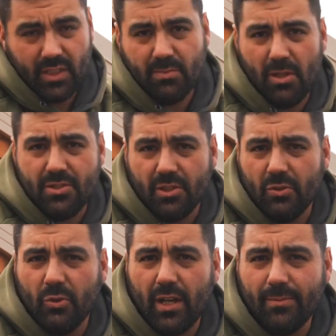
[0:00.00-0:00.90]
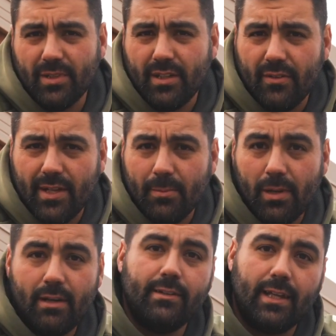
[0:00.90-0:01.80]
suppose you could hook up your DVD
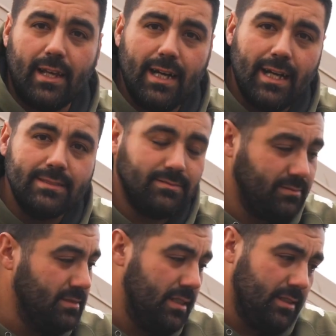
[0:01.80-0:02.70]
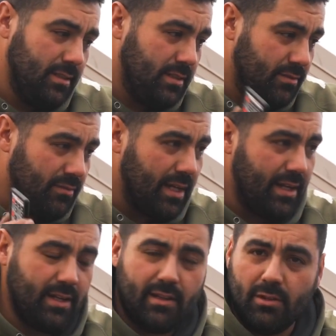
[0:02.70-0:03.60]
player in the car, run
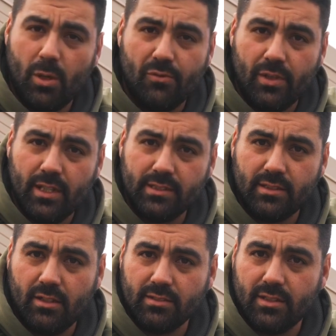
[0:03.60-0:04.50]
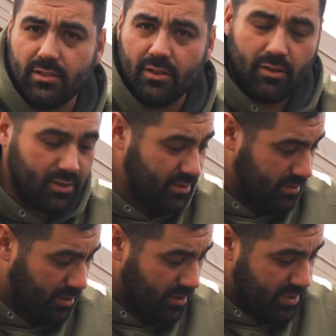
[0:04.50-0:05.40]
anything you want really, so long as it's got an aux
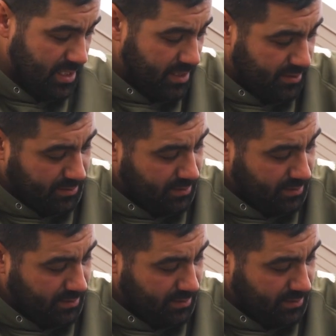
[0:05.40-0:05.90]
in,